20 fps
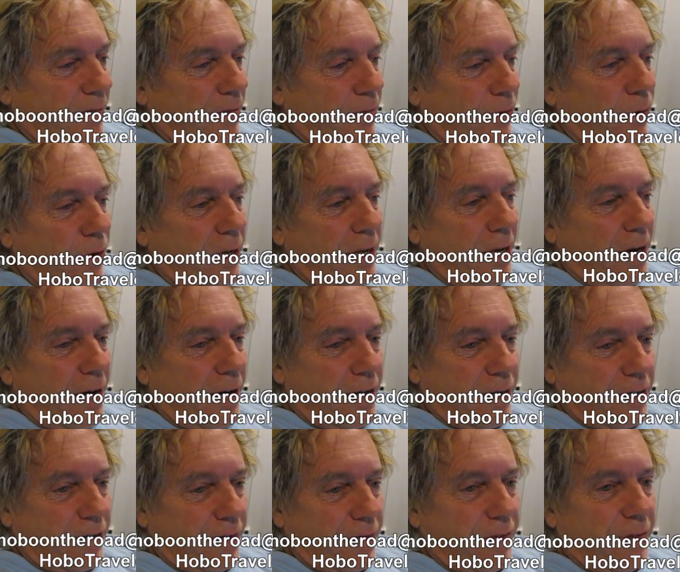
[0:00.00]
40
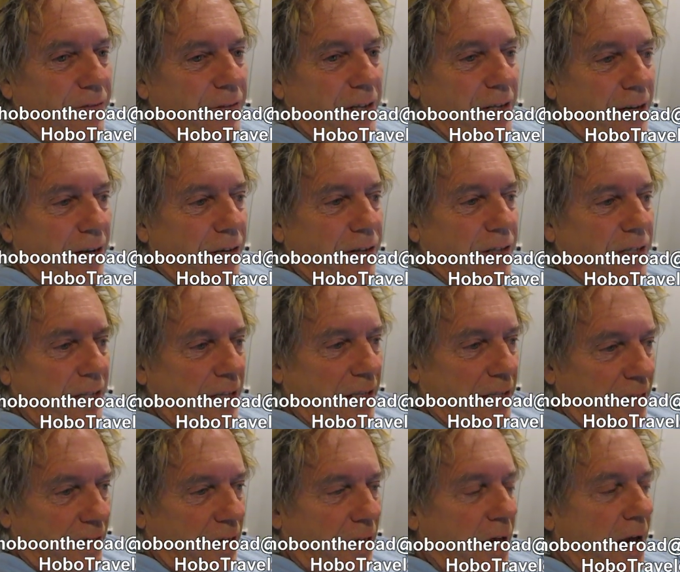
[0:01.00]
yards or 50 yards to
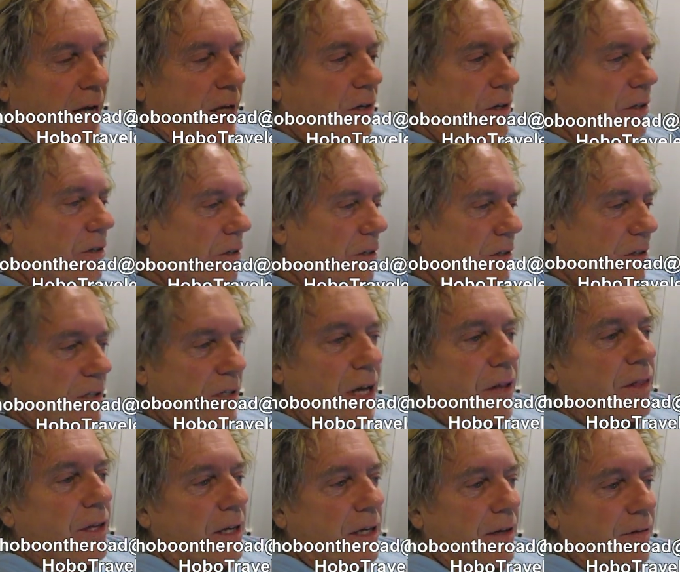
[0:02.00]
get to the locker. So there's
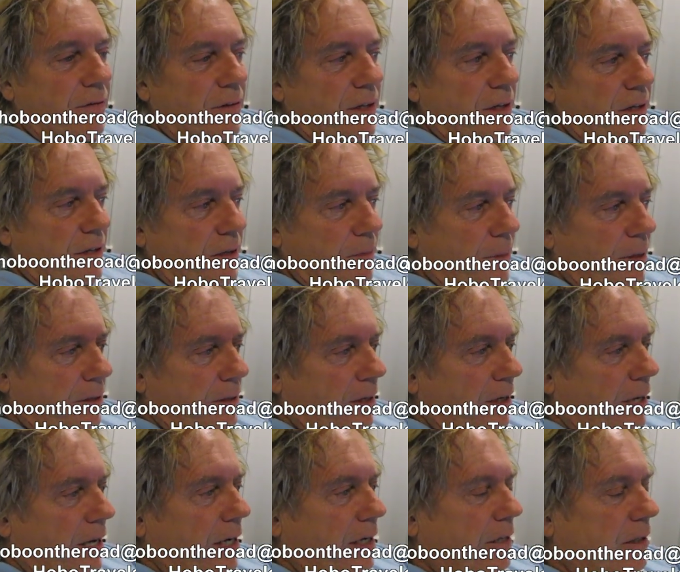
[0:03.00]
nothing convenient about the
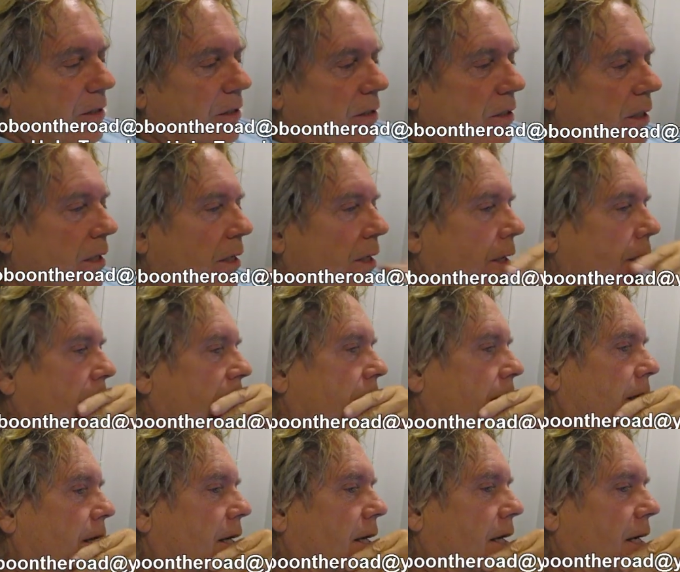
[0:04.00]
lockers.
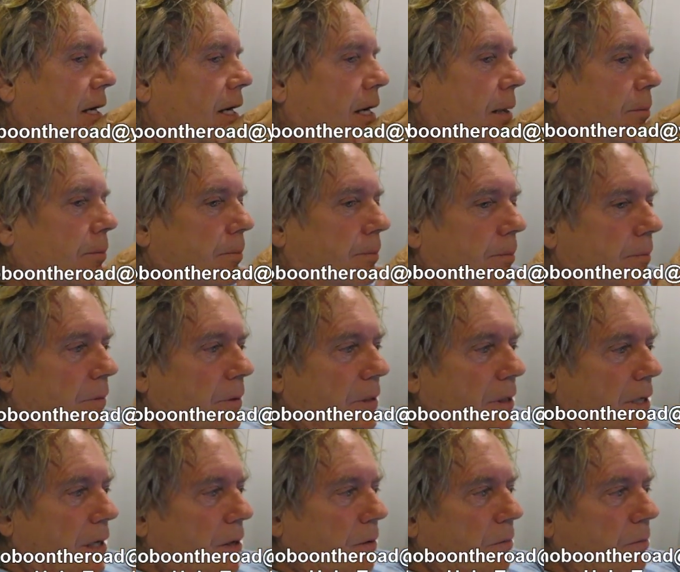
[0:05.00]

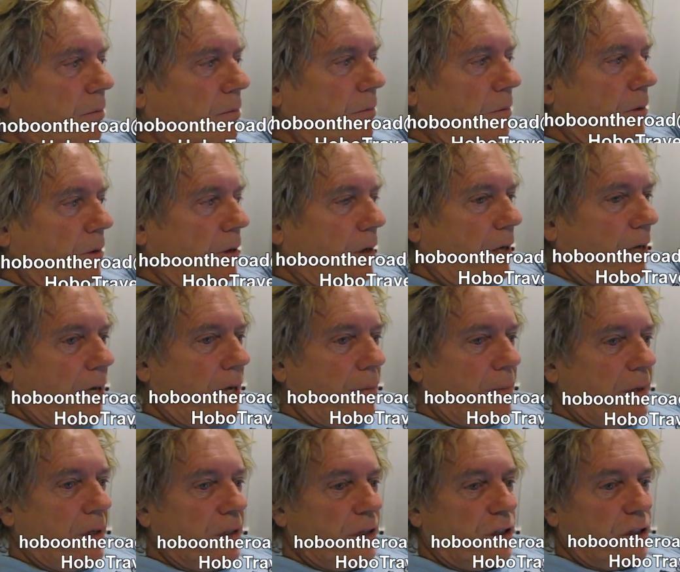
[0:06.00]
Now, I
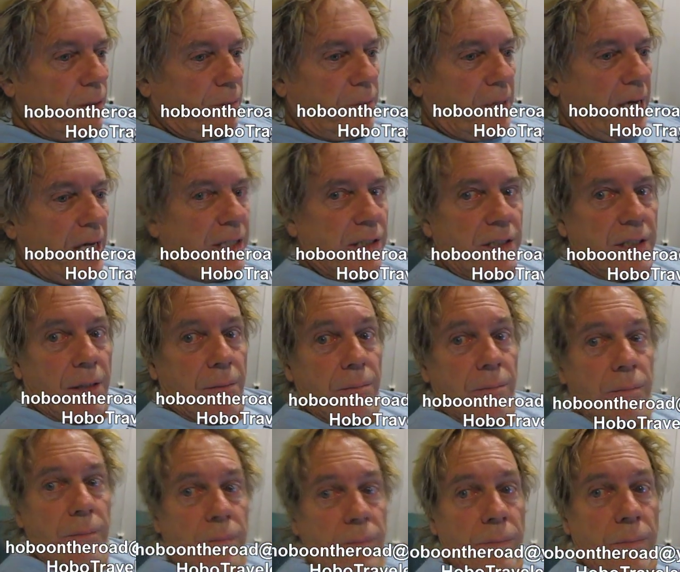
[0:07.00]
am in a gymnasium,
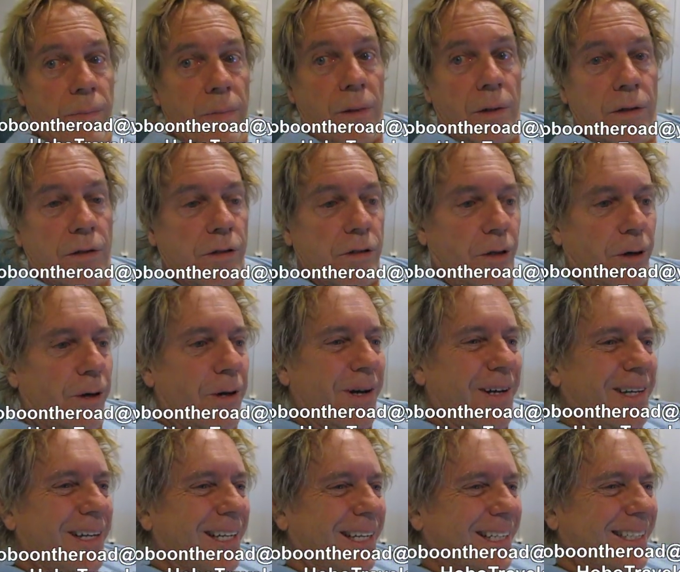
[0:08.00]
so
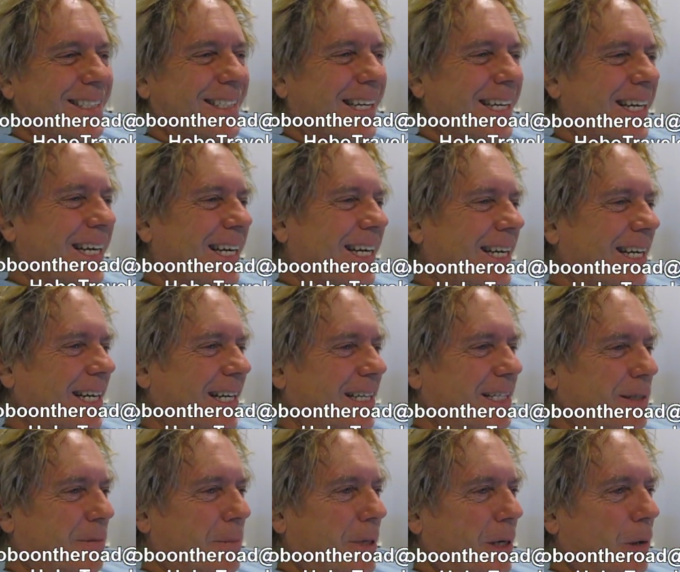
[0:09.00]
it's
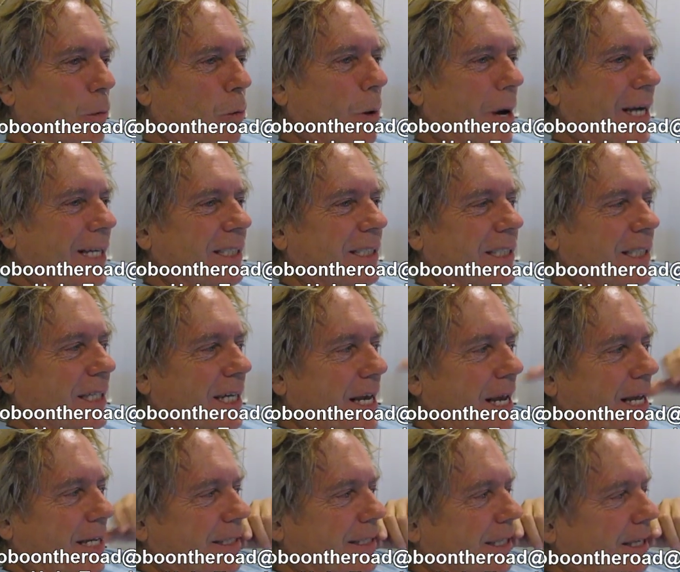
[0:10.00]
a big white
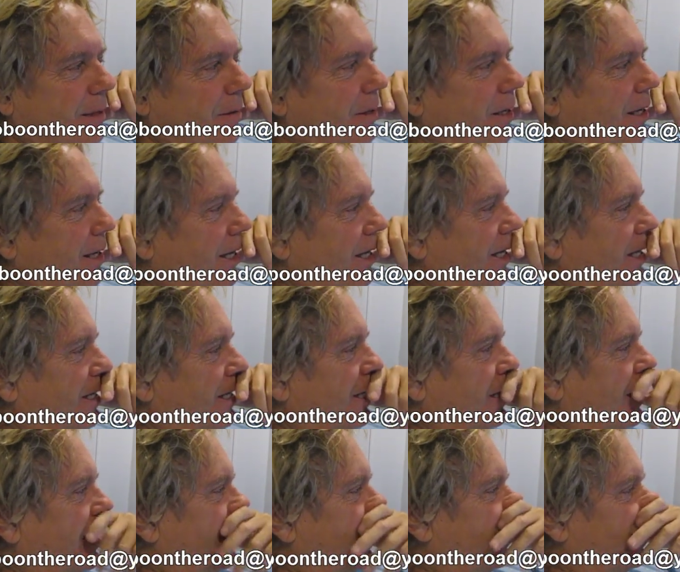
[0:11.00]
gymnasium,
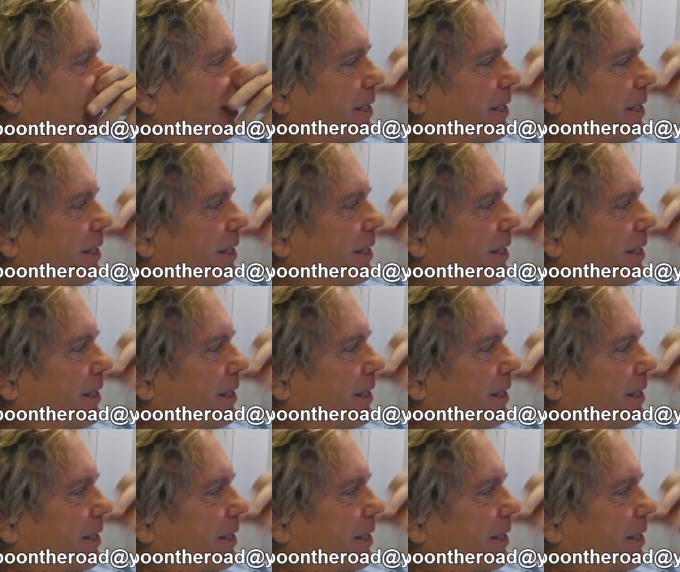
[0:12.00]
and